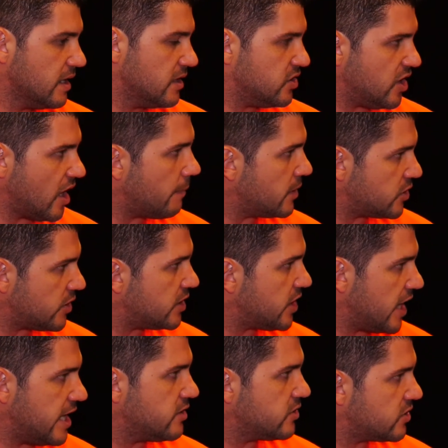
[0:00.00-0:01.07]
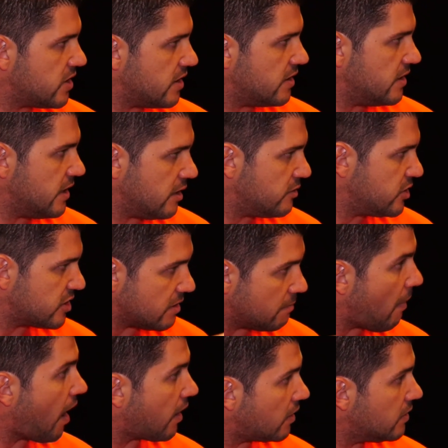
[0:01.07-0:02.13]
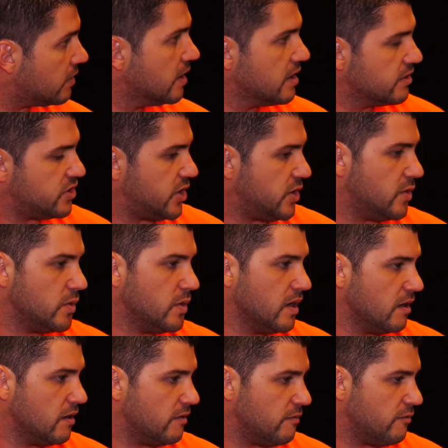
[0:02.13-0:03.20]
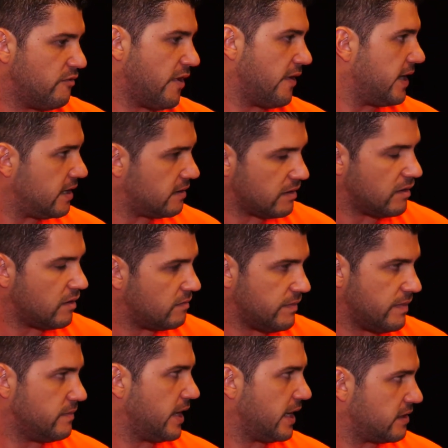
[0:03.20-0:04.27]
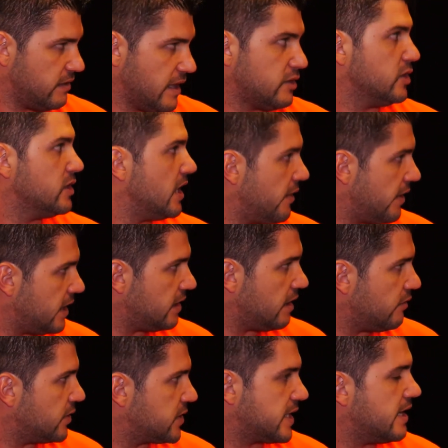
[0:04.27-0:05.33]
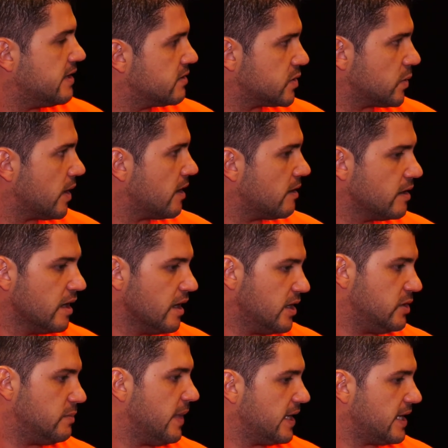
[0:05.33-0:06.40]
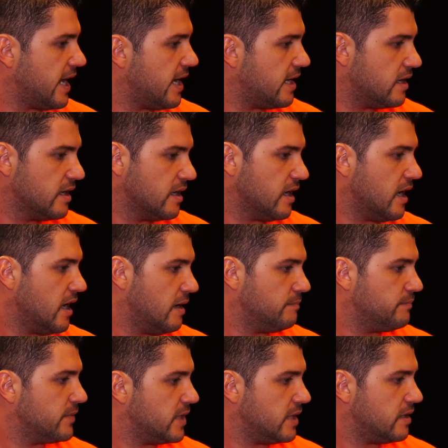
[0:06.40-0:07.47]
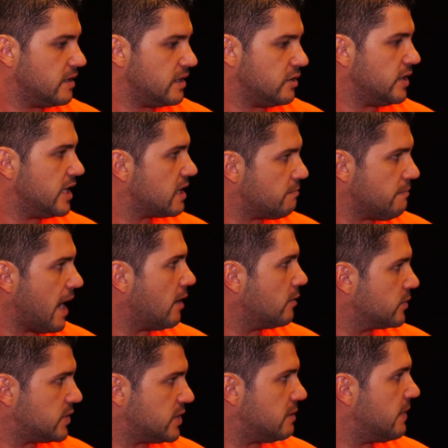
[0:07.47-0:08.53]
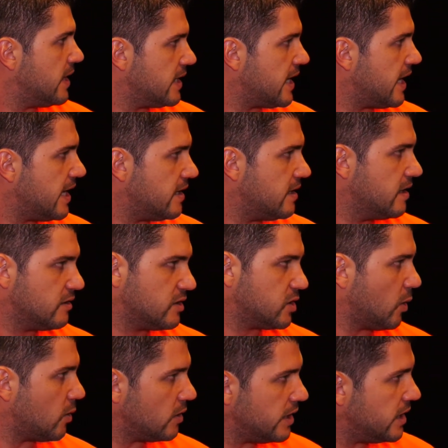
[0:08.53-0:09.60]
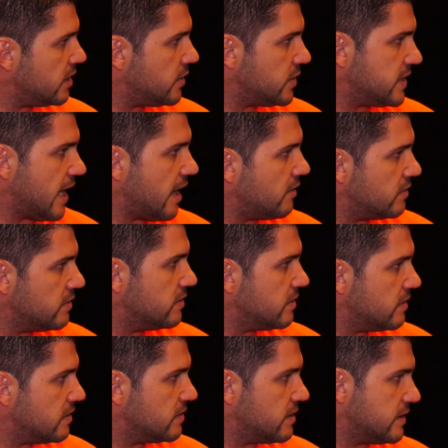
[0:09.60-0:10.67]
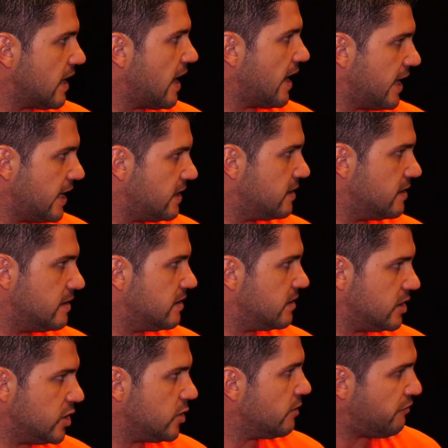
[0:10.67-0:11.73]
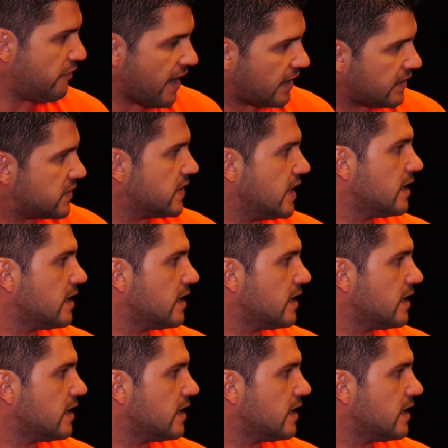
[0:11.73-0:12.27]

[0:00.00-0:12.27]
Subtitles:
geometry change to just the model to very like legendary level skins where you might get unique mounts, you might get totally new sound design, new effects.